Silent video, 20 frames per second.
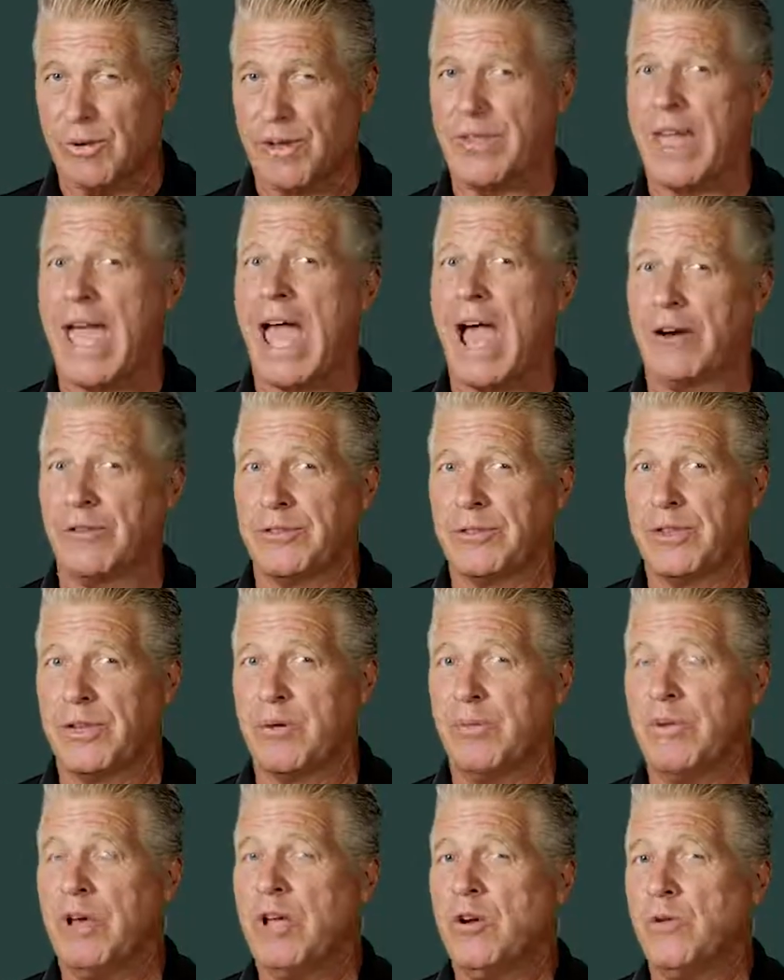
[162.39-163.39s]
Without
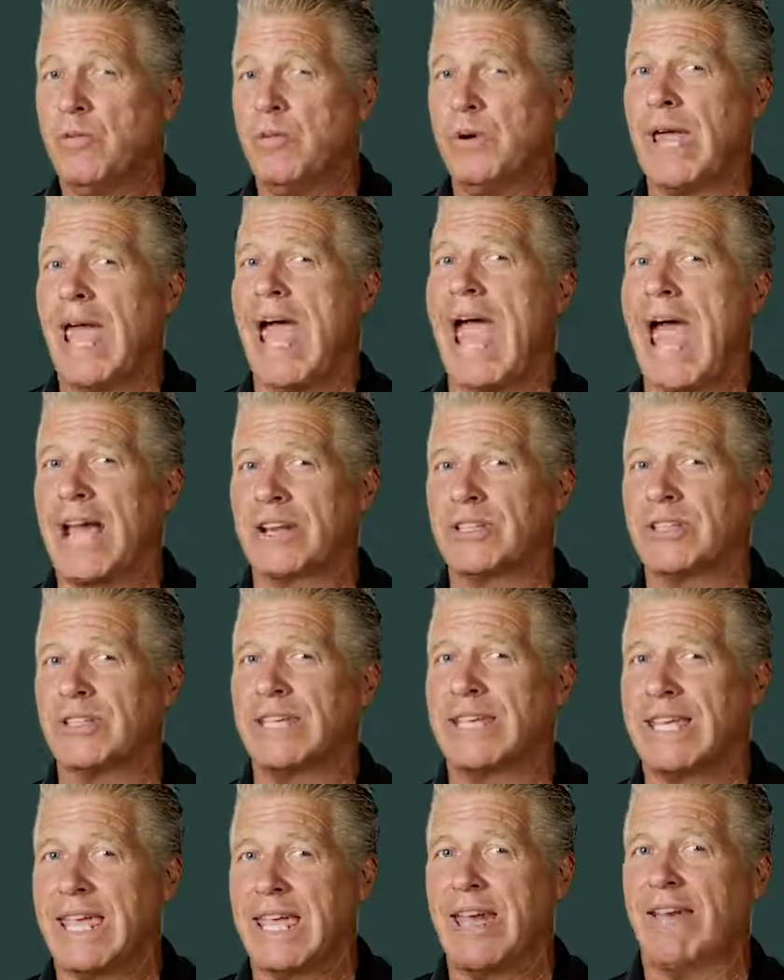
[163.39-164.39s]
them, we
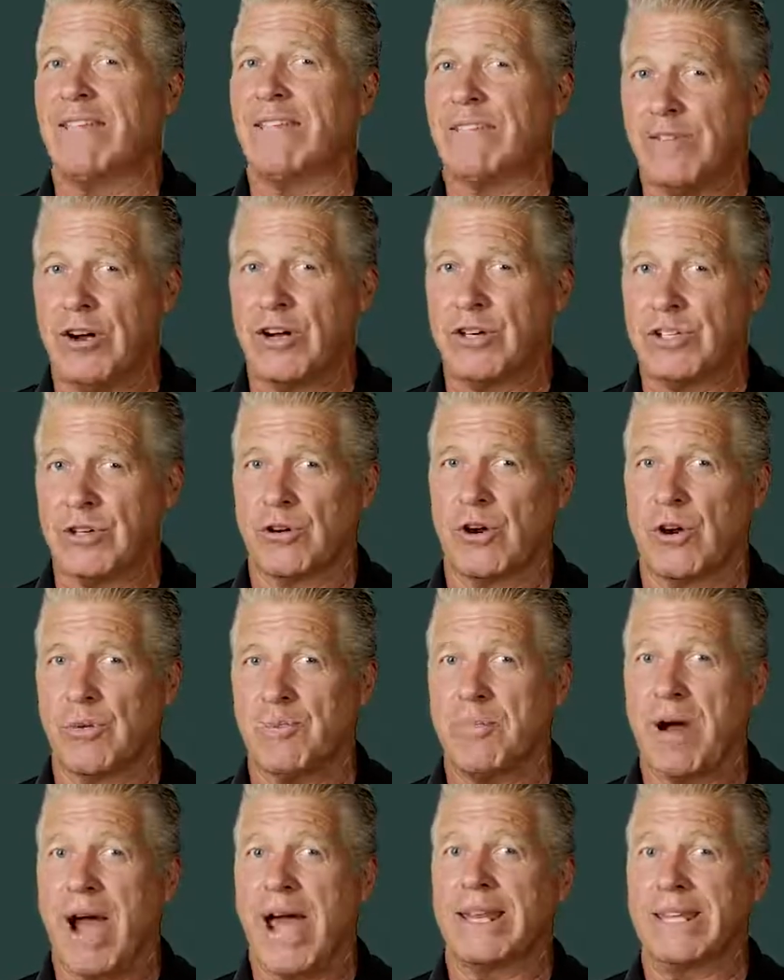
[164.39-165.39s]
actually can't function. Our
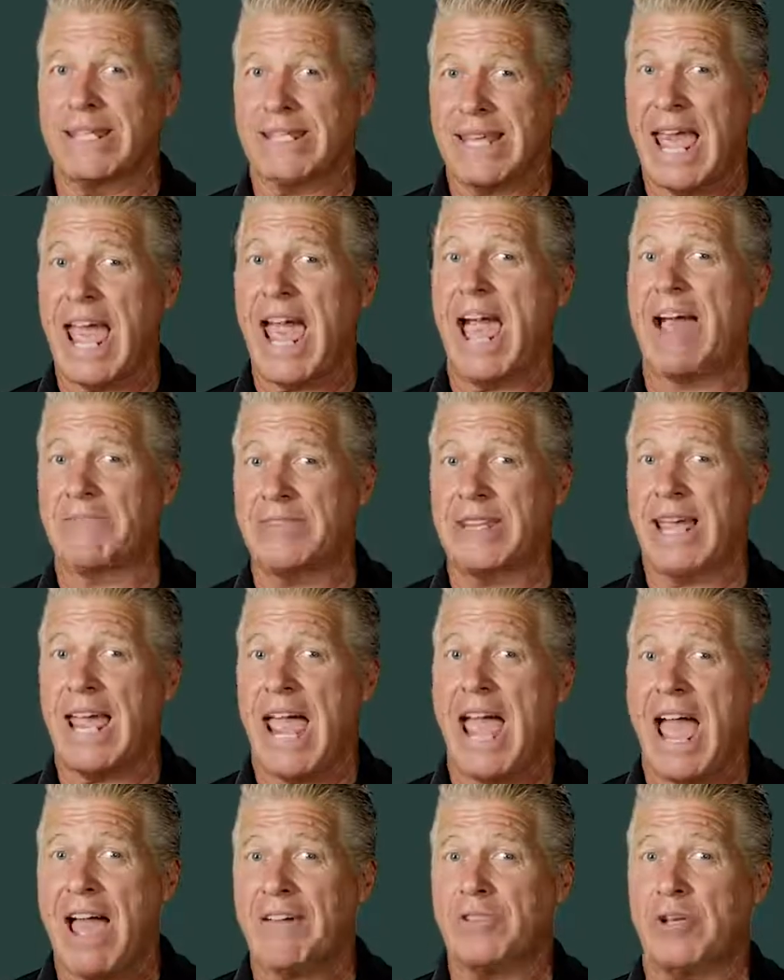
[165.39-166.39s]
bodies have to
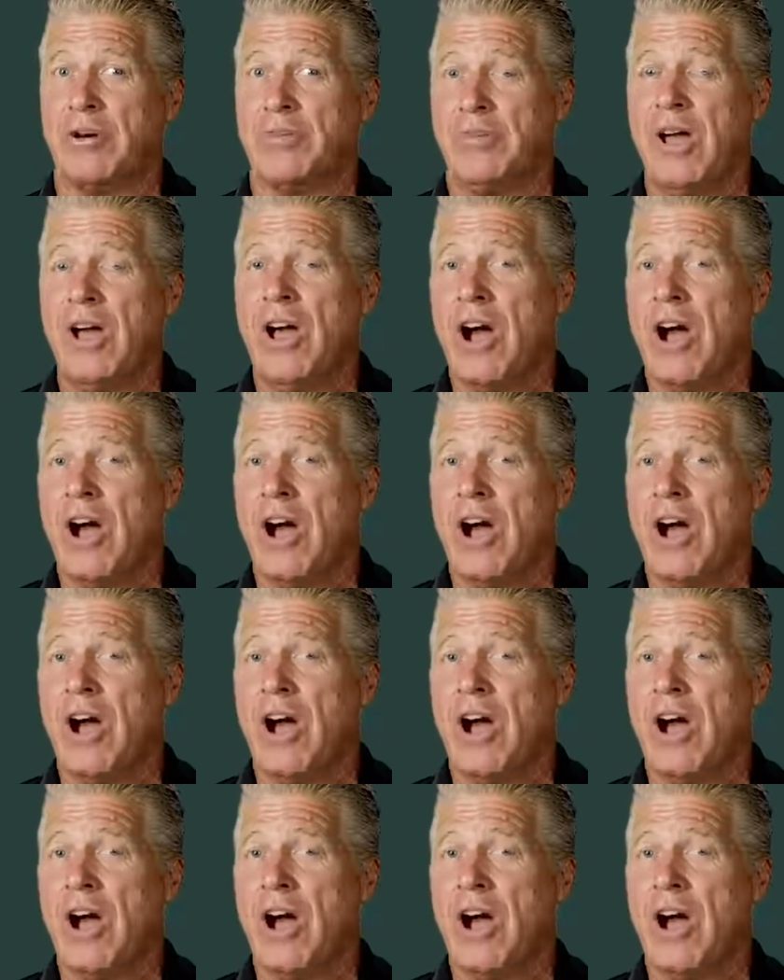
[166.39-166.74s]
have them